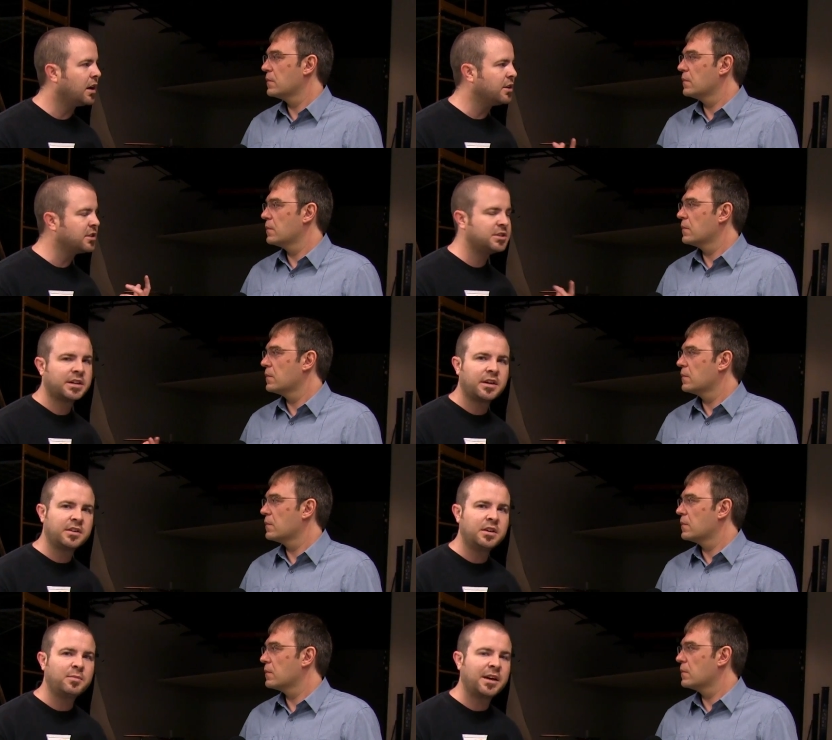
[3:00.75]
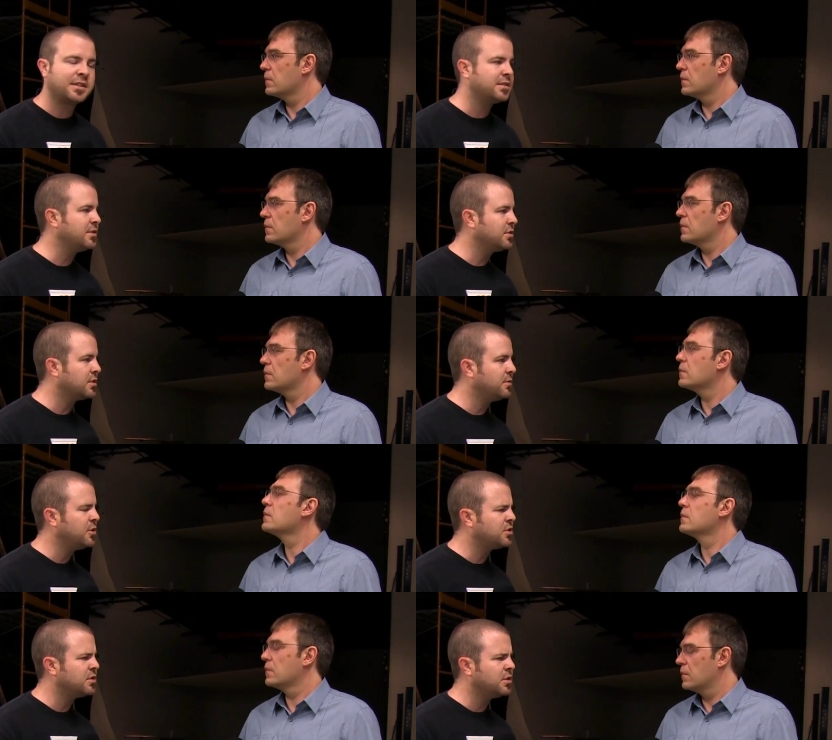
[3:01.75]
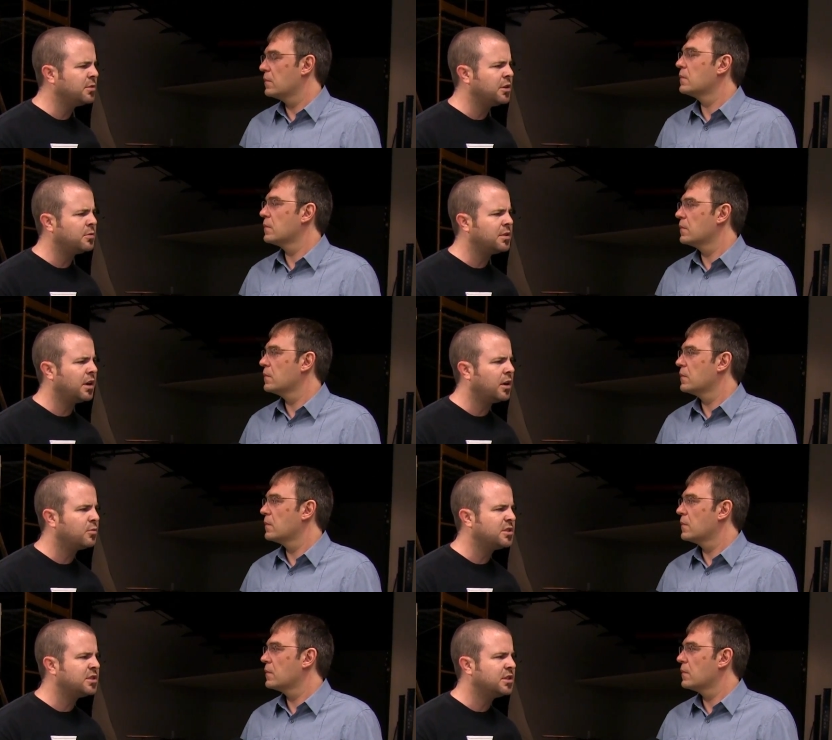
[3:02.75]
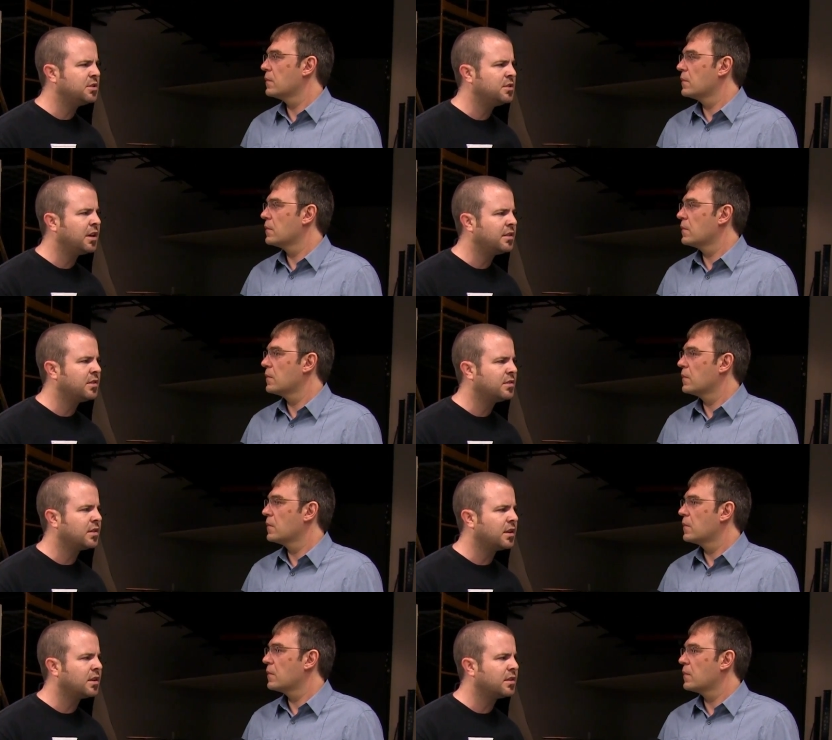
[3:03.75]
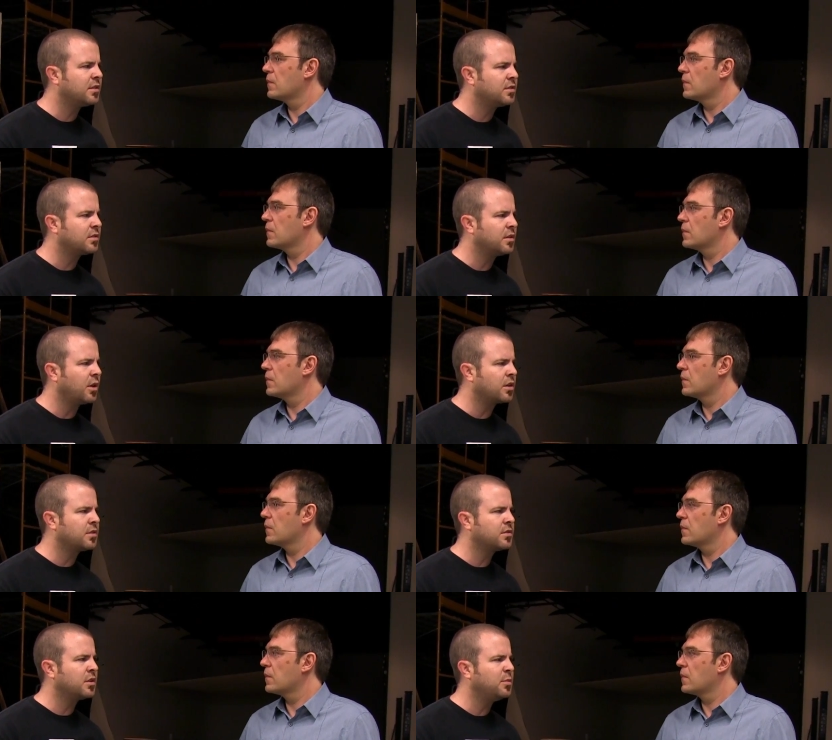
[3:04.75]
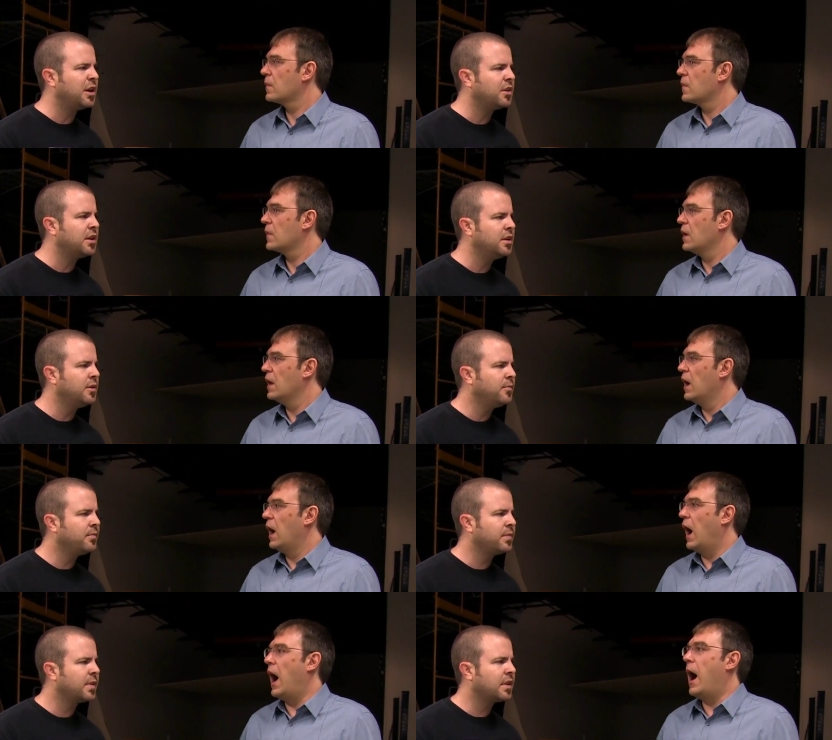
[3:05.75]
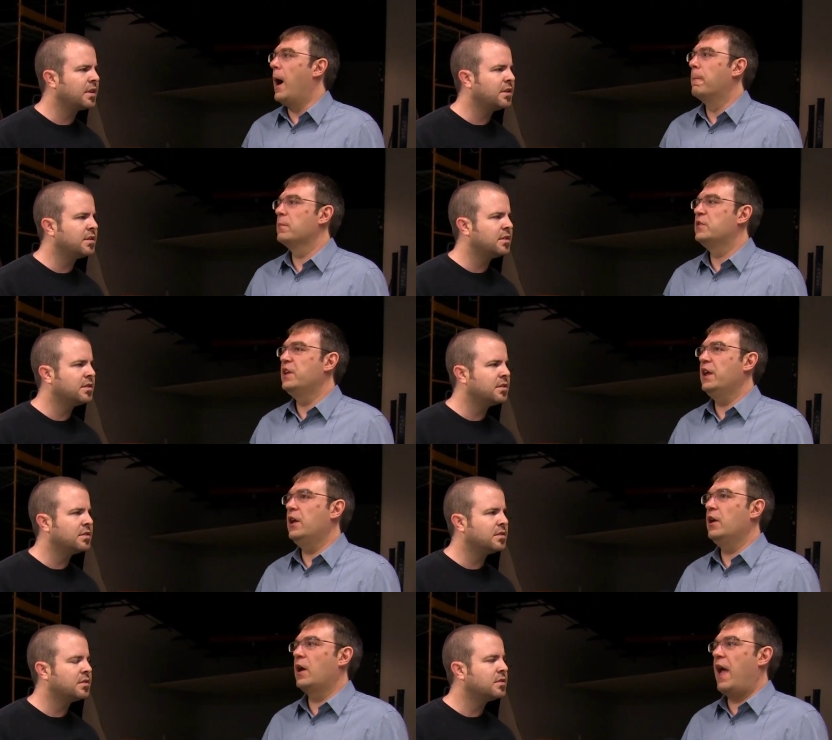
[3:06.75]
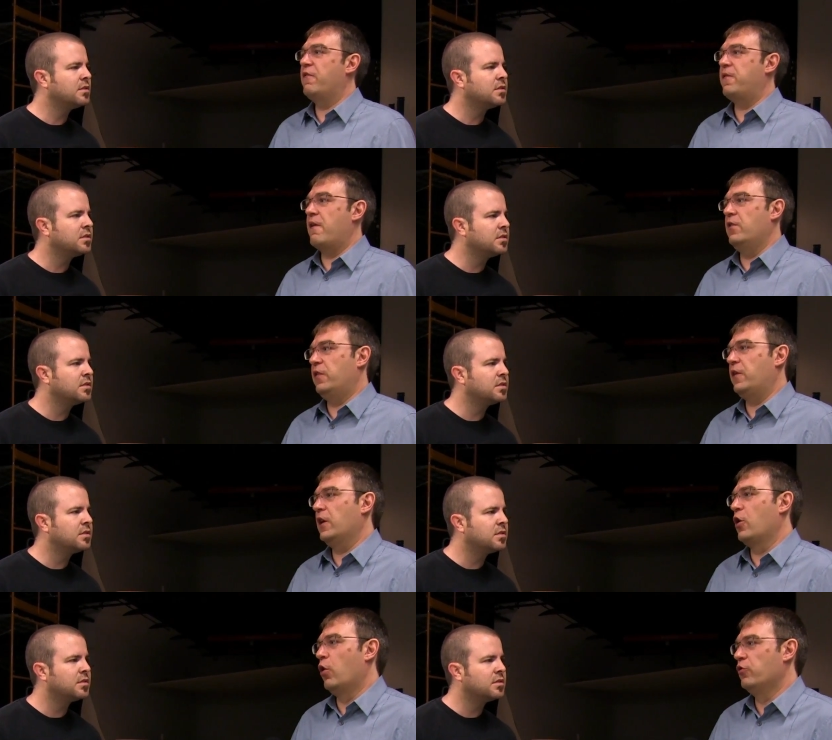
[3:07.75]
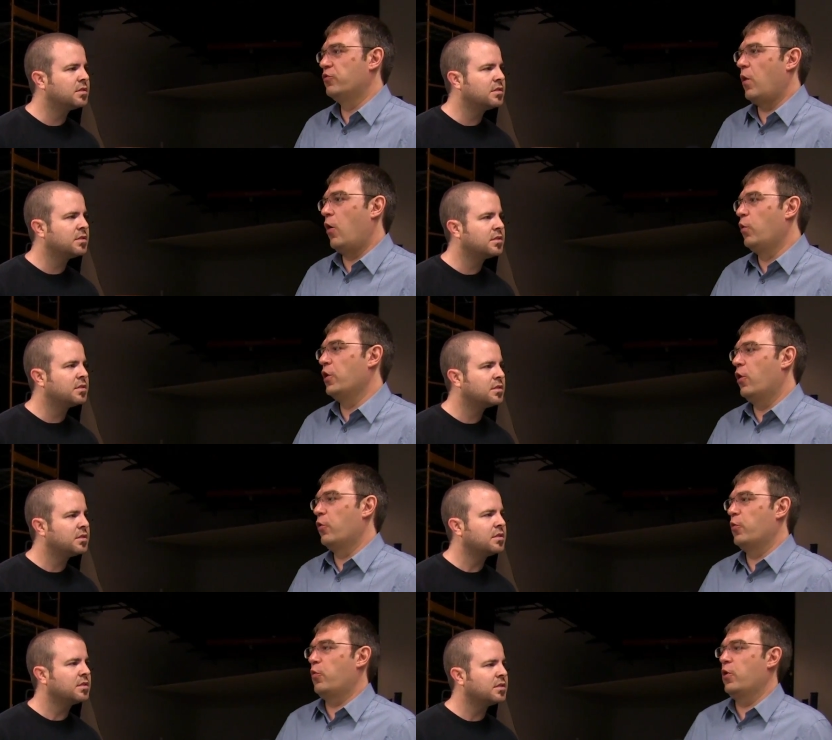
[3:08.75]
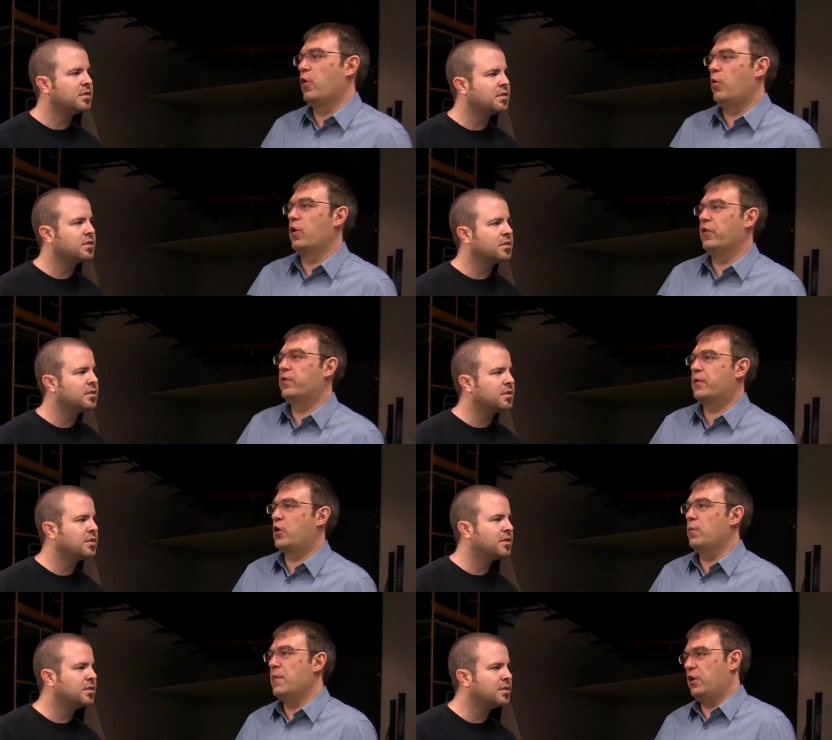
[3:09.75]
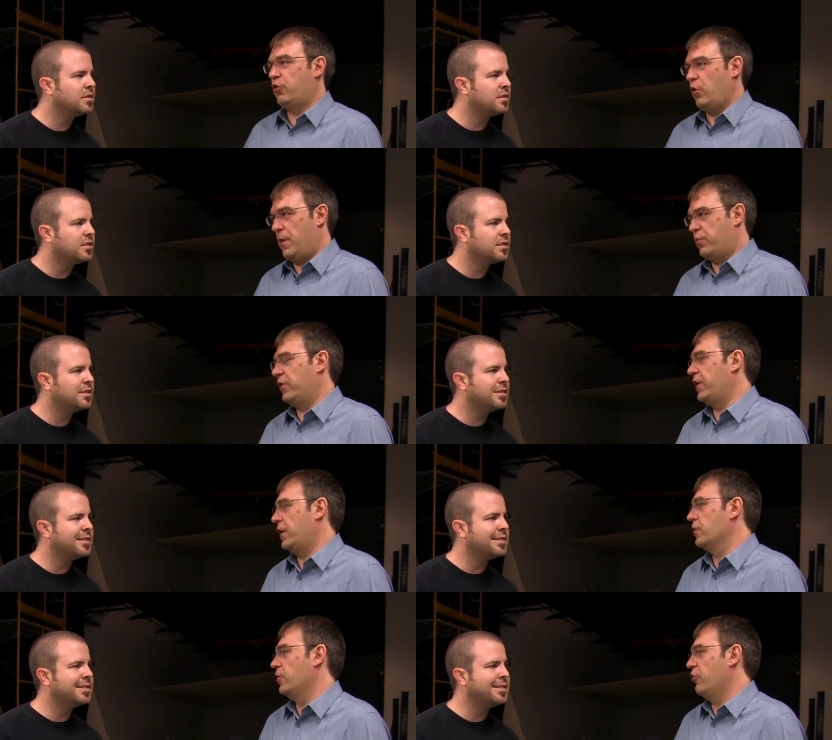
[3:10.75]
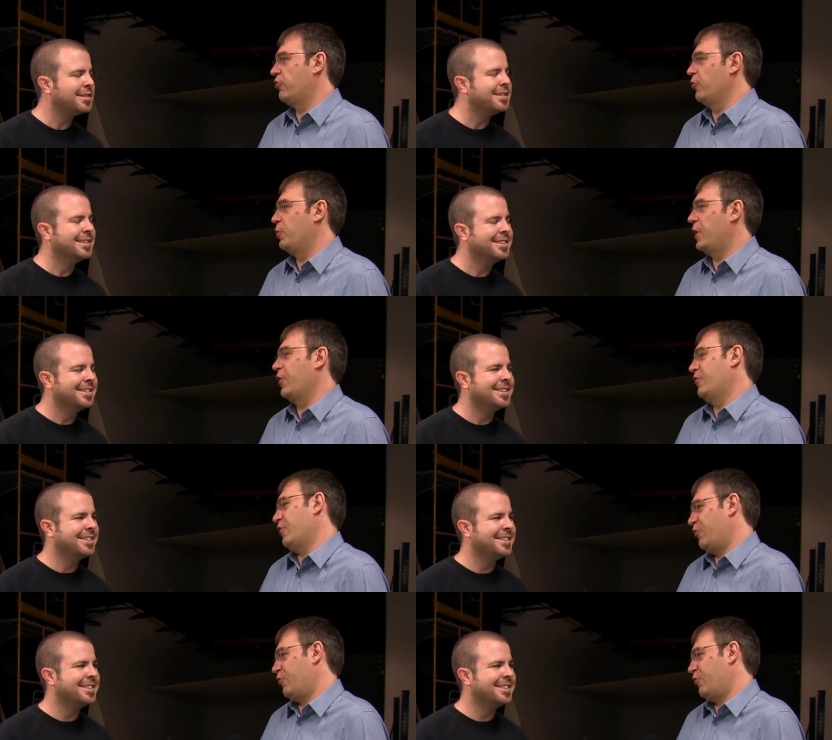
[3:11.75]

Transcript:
Speaker 1: you can check out Geek Magazine. So in the future, do we know which issue yet this this article is going to be out in?
Speaker 2: Um, the, if everything goes well, we don't, we don't want to commit to a particular issue because,